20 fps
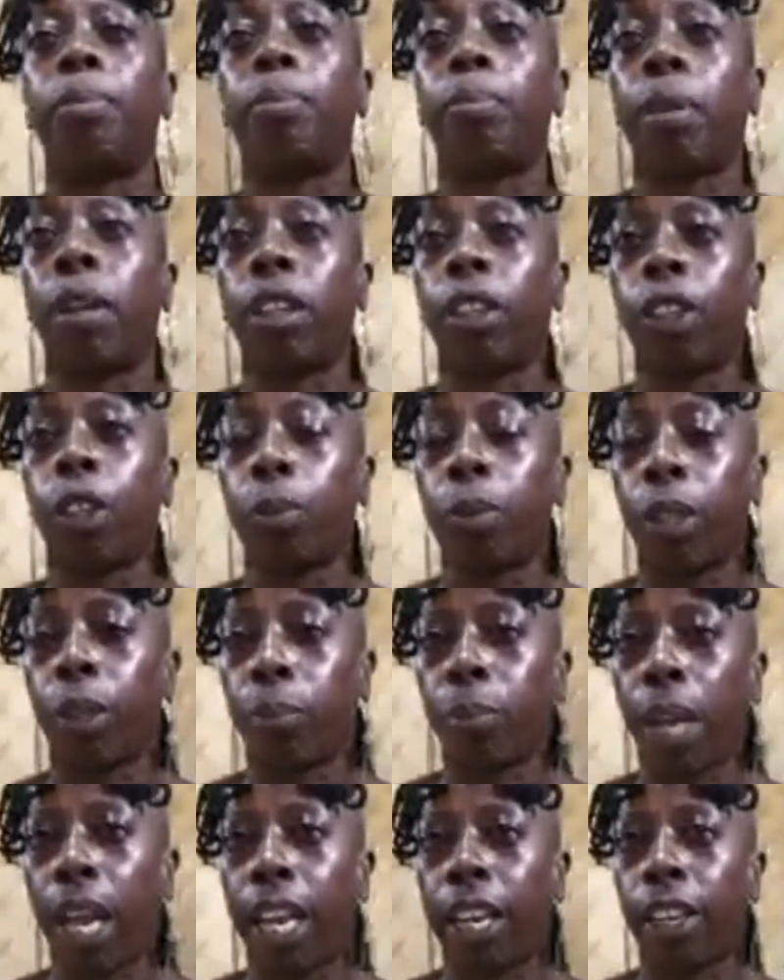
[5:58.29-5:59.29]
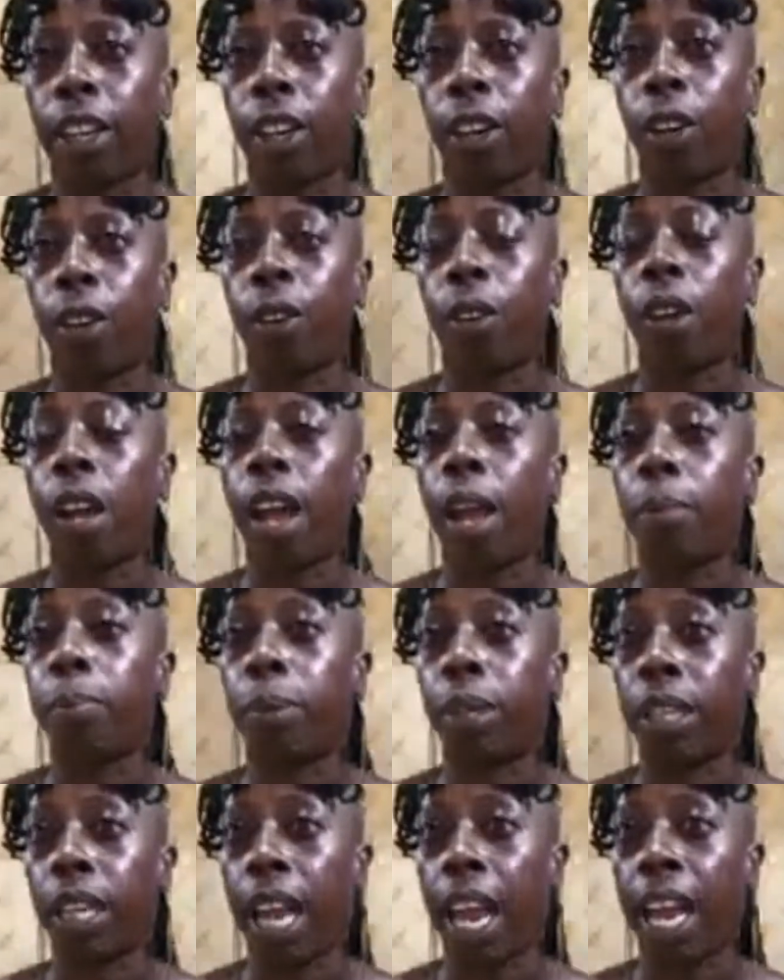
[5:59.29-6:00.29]
a little bit of mango and
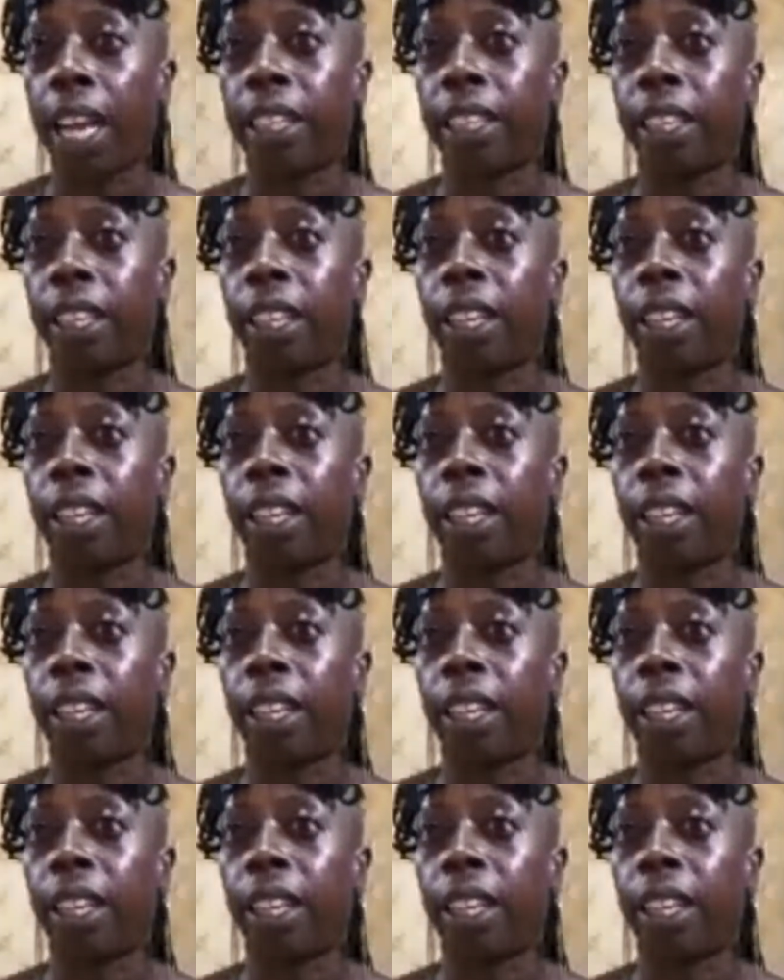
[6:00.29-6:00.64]
banana